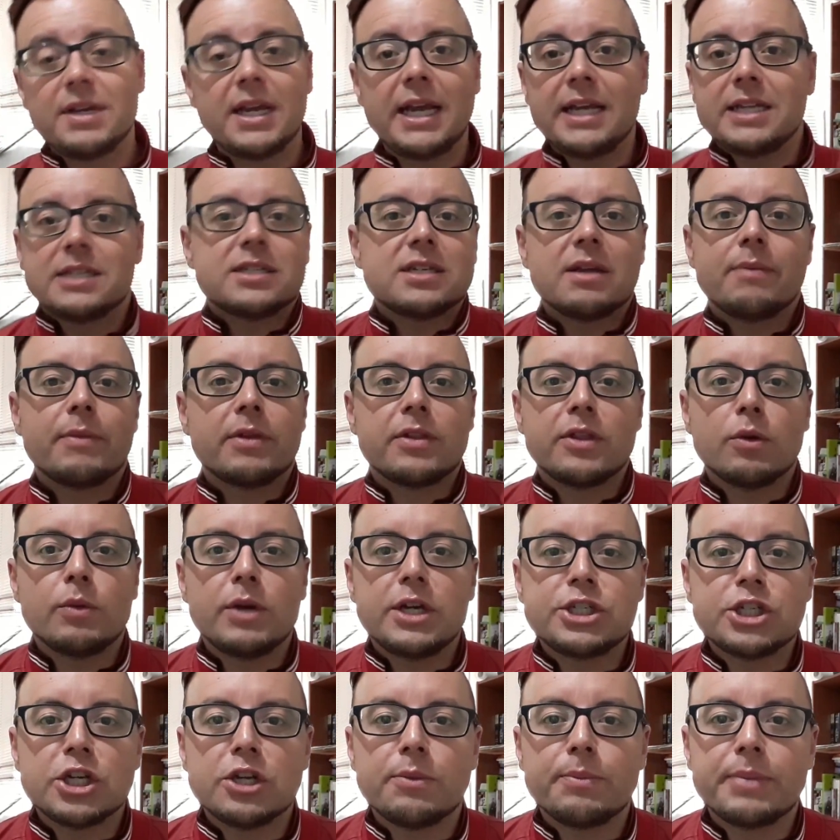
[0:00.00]
something that we
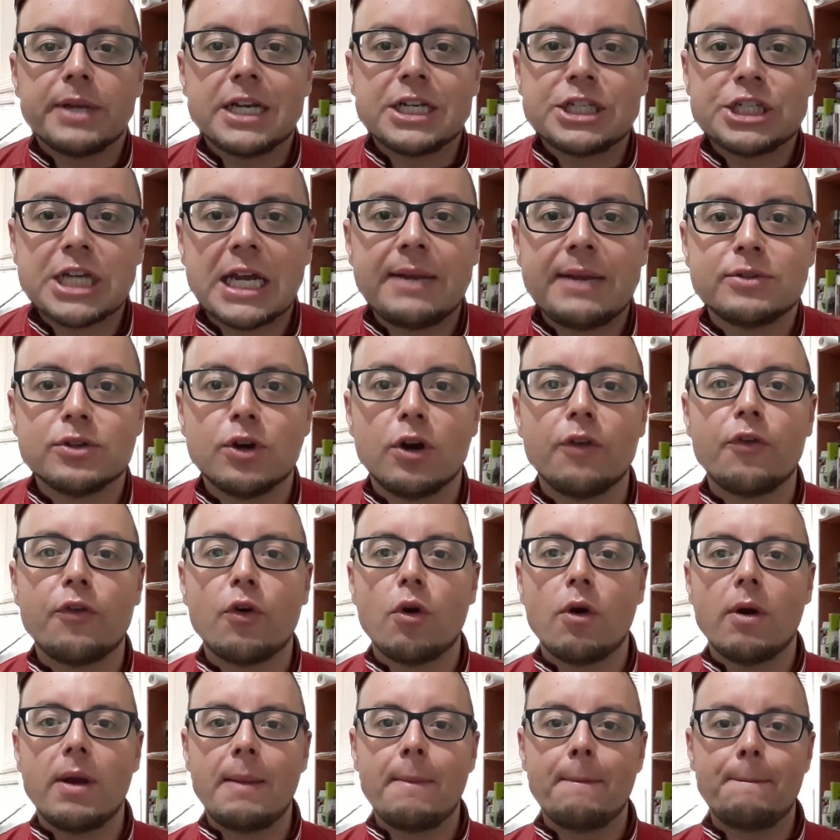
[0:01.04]
shouldn't be ashamed of
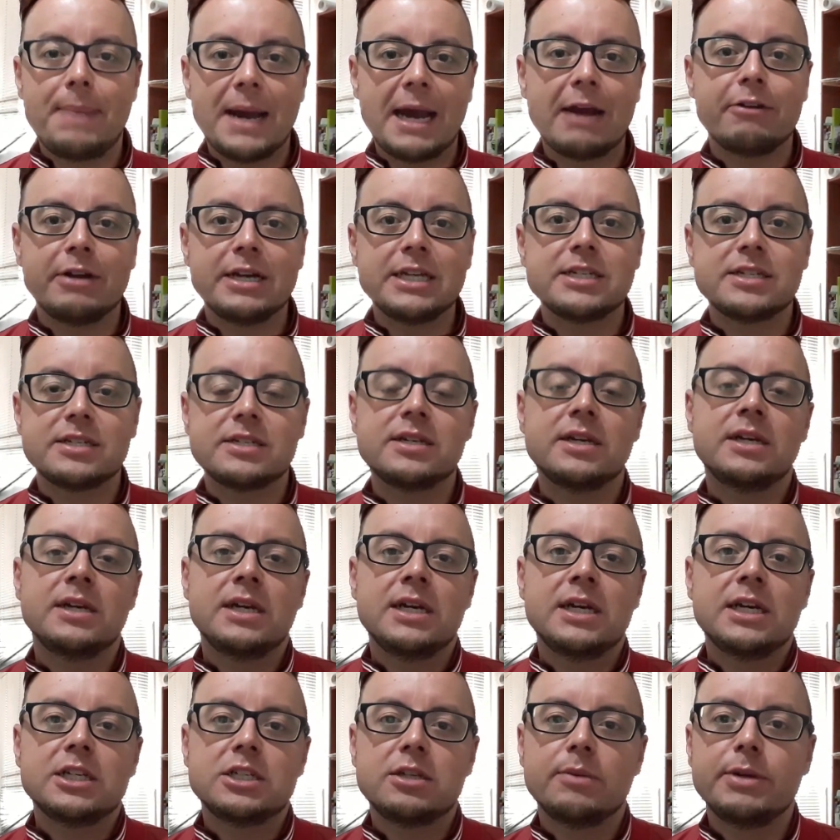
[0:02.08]
or embarrassed
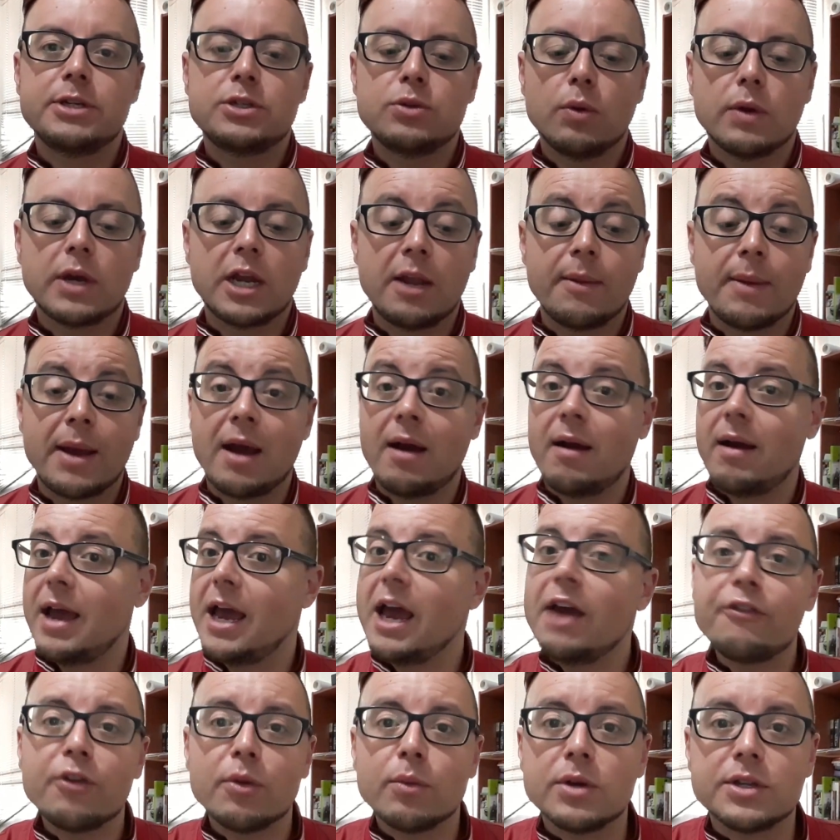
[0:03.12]
to be talking about.
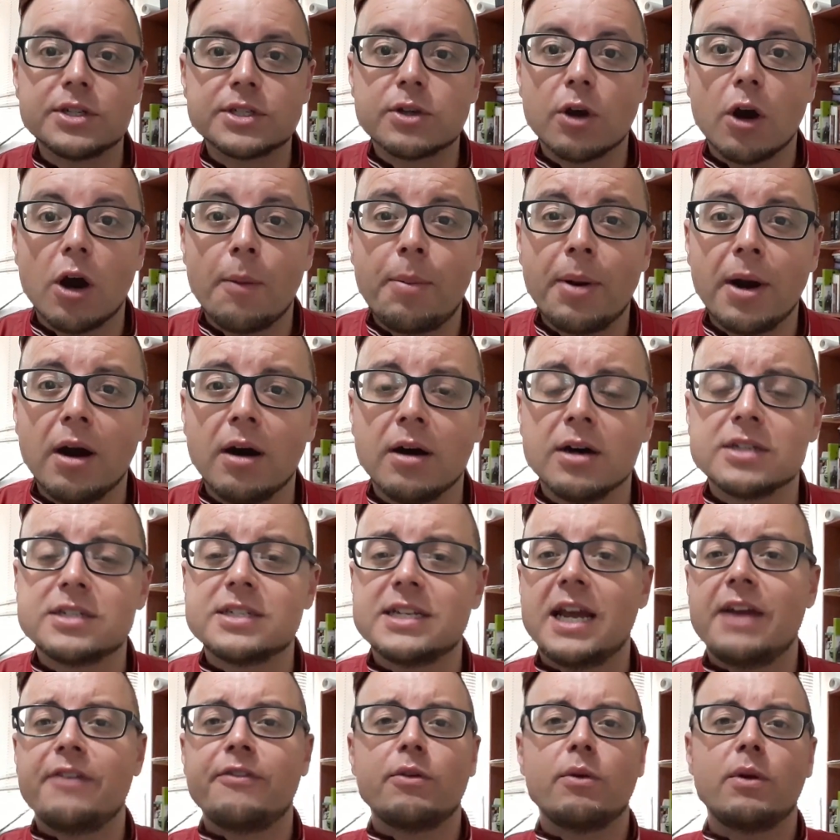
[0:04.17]
Everyone's got a
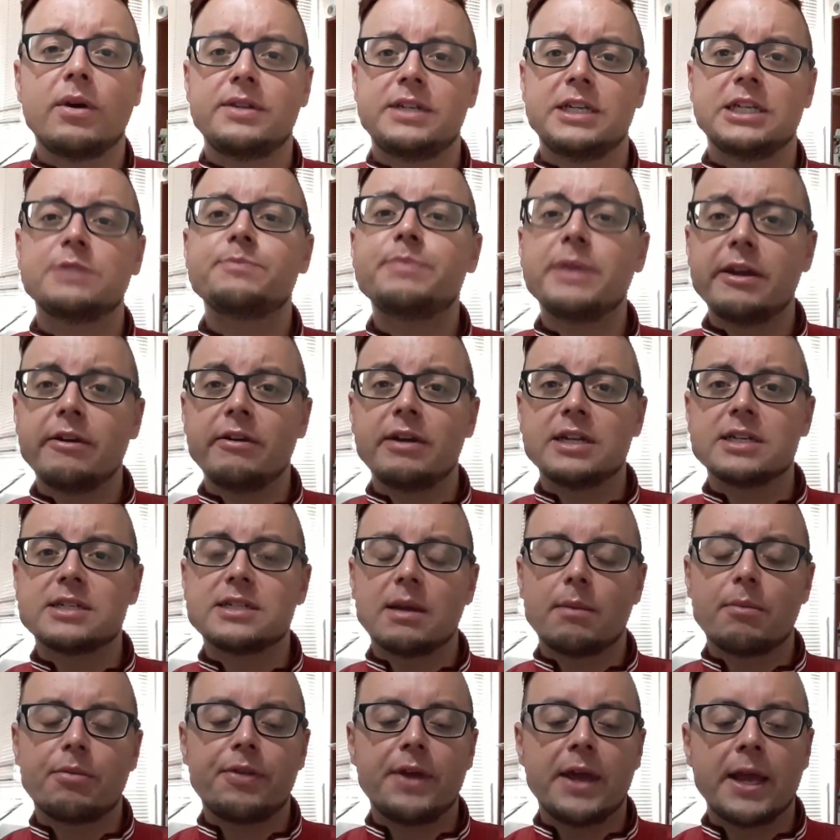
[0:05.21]
past, everyone's experienced
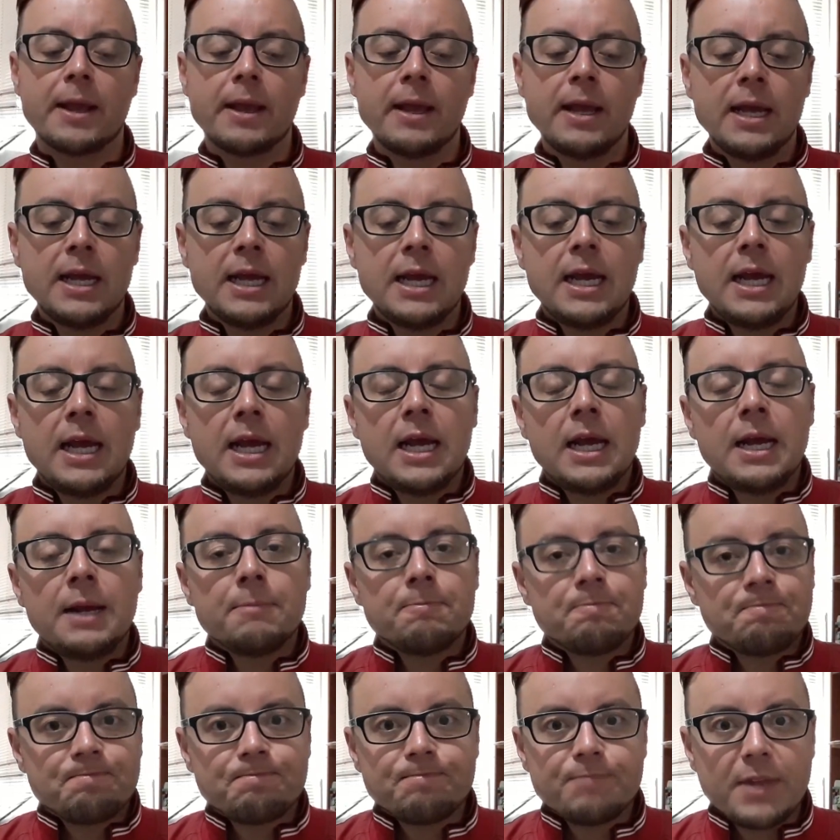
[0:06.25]
something,
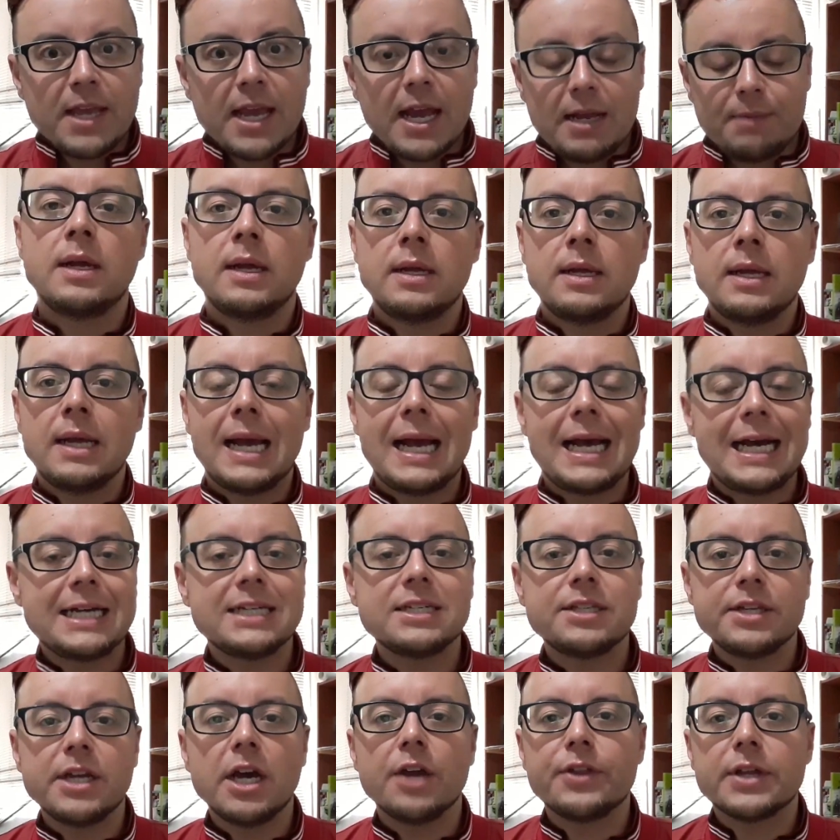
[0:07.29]
yeah.
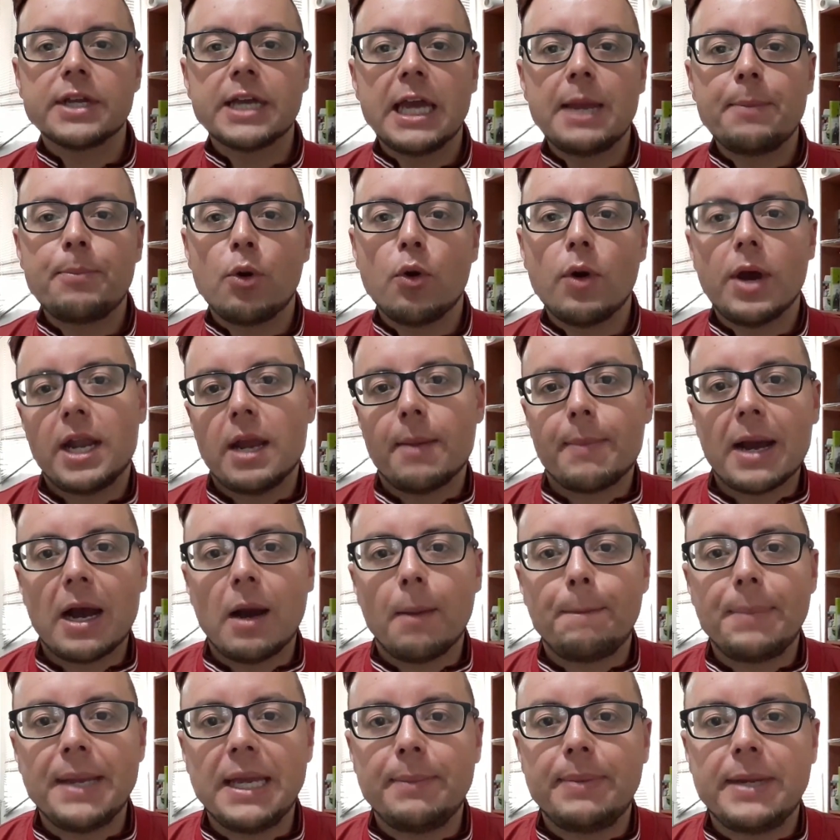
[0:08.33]
And the other key point
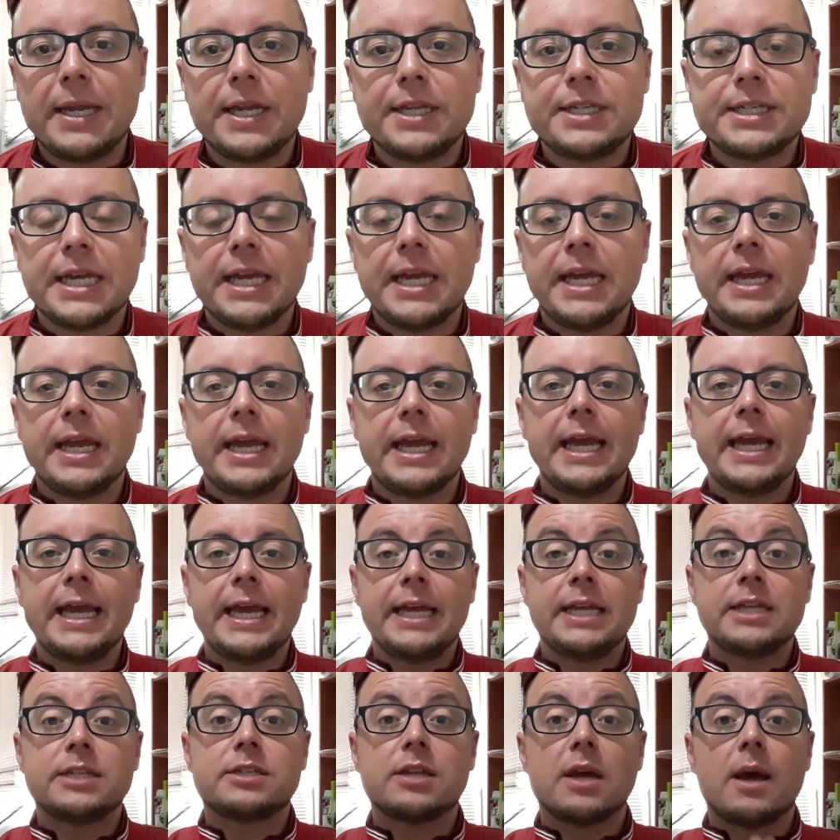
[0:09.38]
about BPD
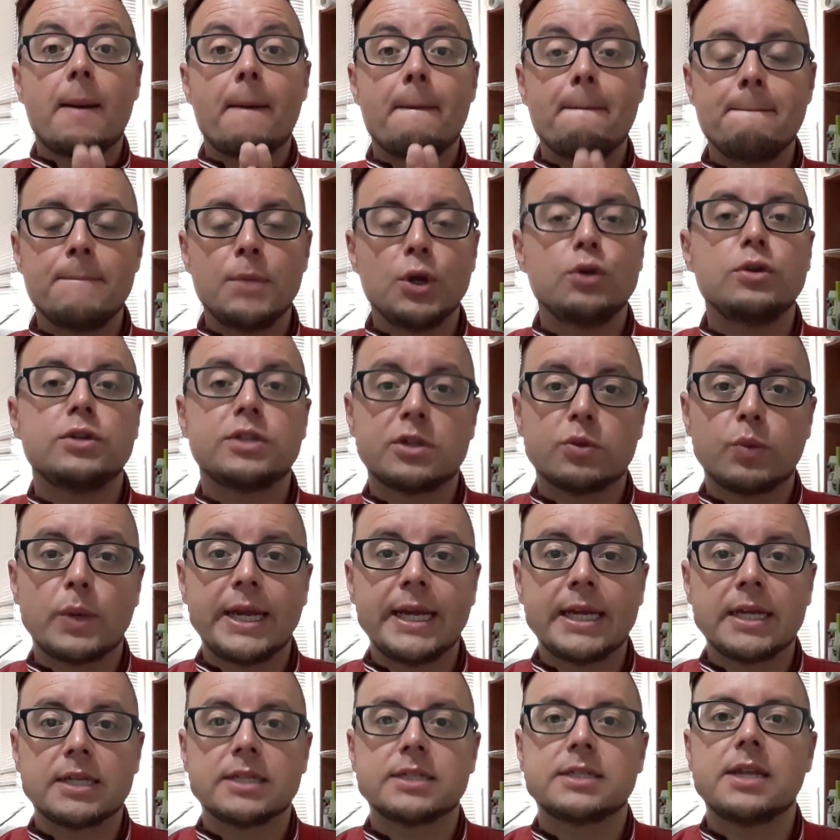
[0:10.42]
is mood
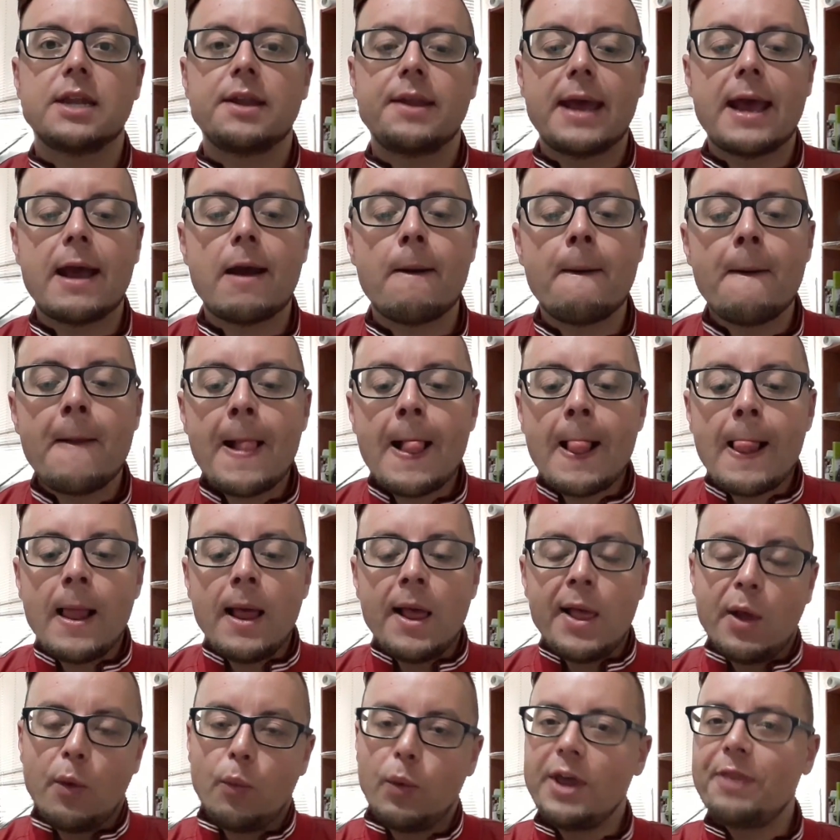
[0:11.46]
swings. Now,
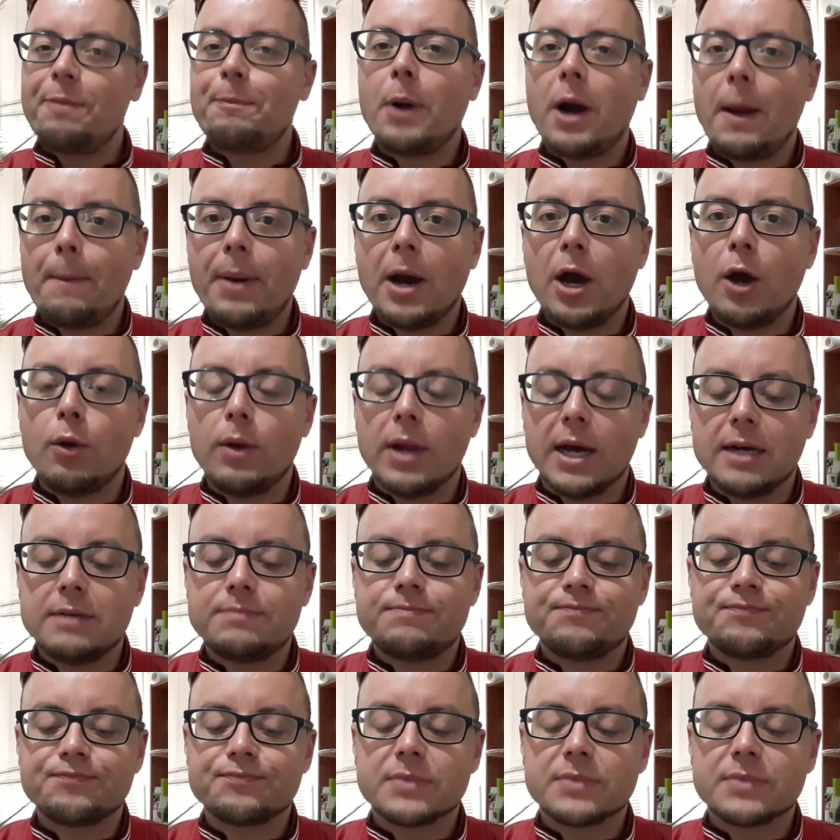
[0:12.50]
with bipolar,